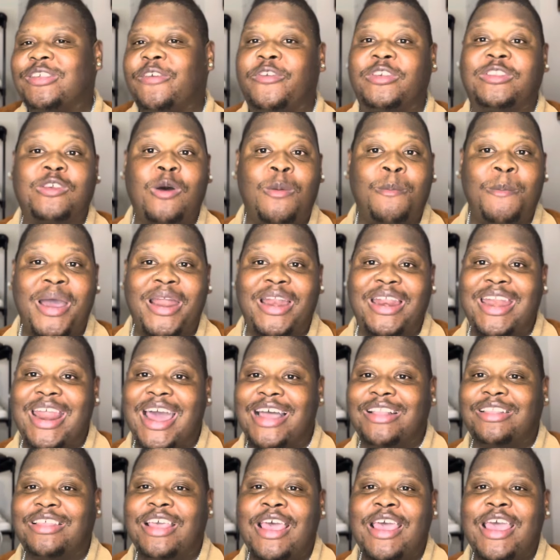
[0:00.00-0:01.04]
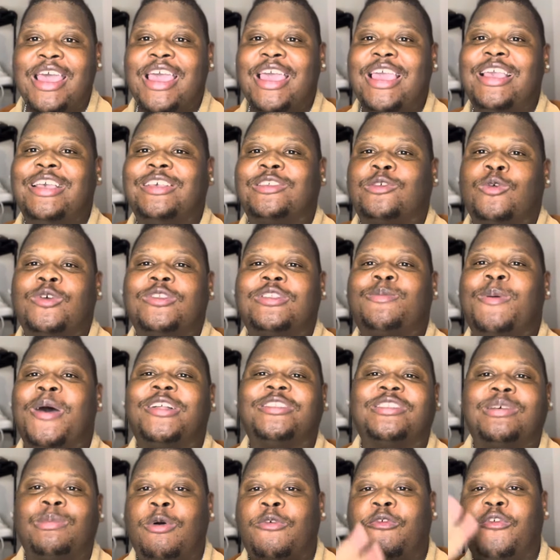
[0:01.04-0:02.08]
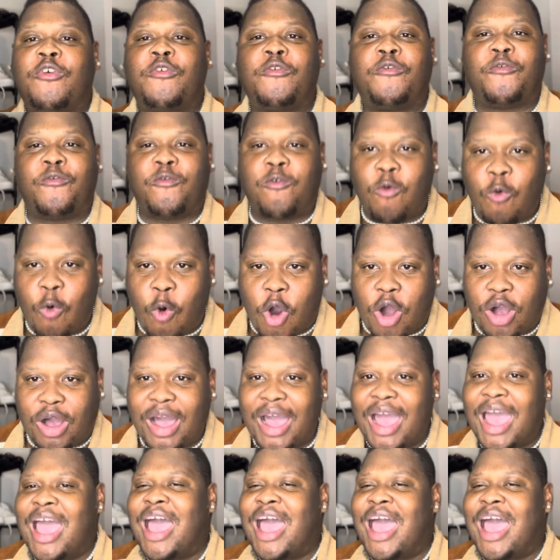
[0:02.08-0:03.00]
If it's somebody that is responsible for Vogue